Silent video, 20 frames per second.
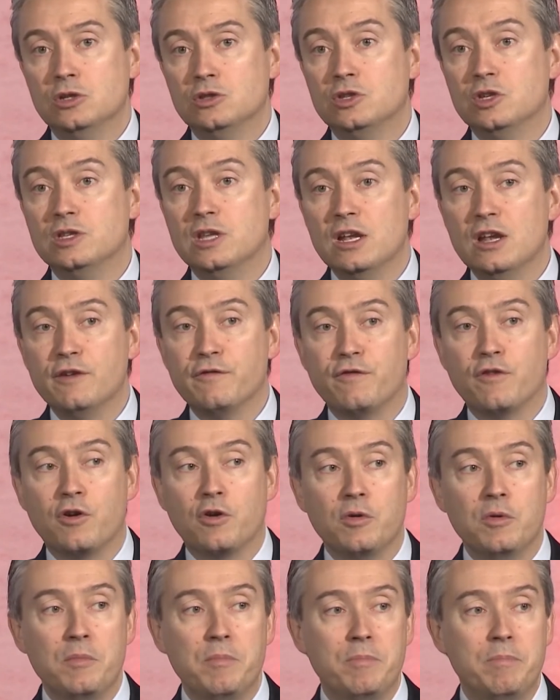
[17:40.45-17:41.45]
to
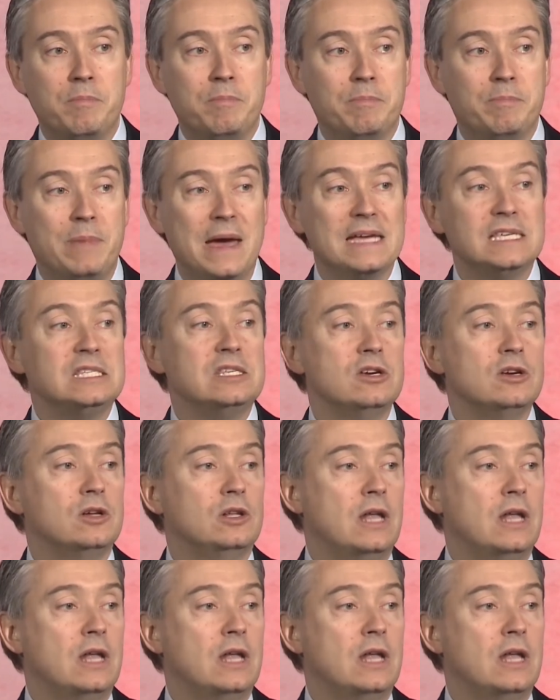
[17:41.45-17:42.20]
deliver best in